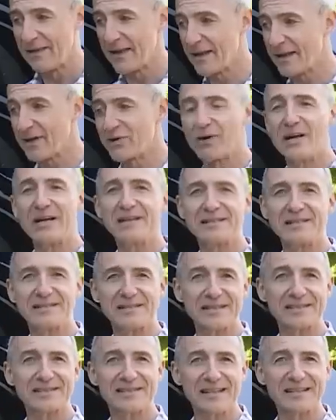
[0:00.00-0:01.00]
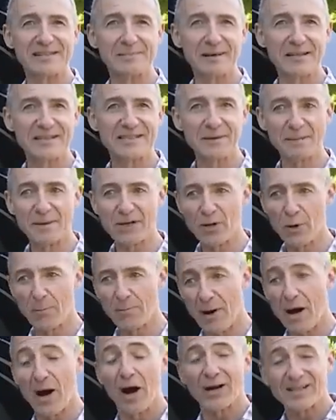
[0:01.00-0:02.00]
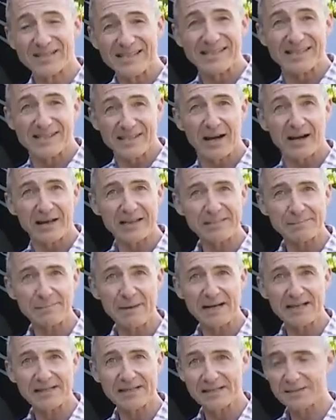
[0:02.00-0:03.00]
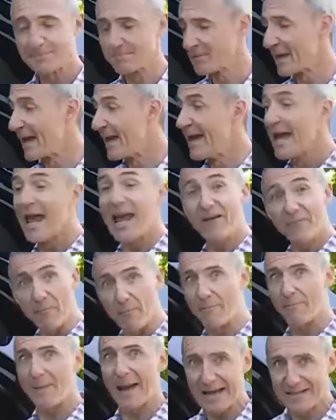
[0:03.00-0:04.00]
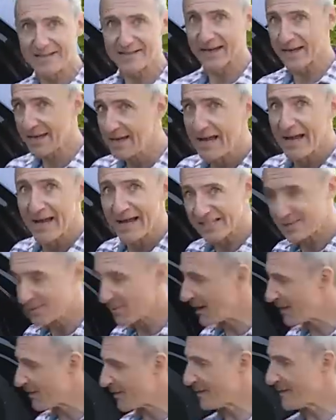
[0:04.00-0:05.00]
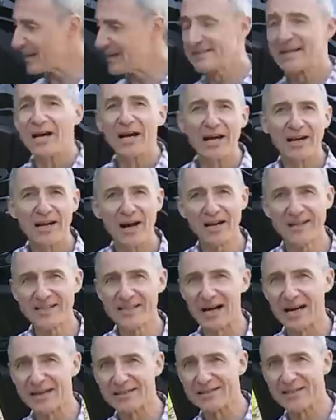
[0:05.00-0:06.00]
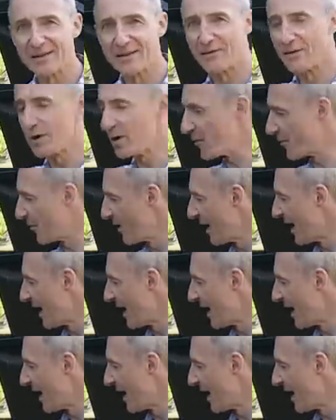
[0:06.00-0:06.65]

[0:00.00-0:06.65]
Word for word: That increases accessibility when you're parked in tight spaces. Even better is the way that these cutouts in the roof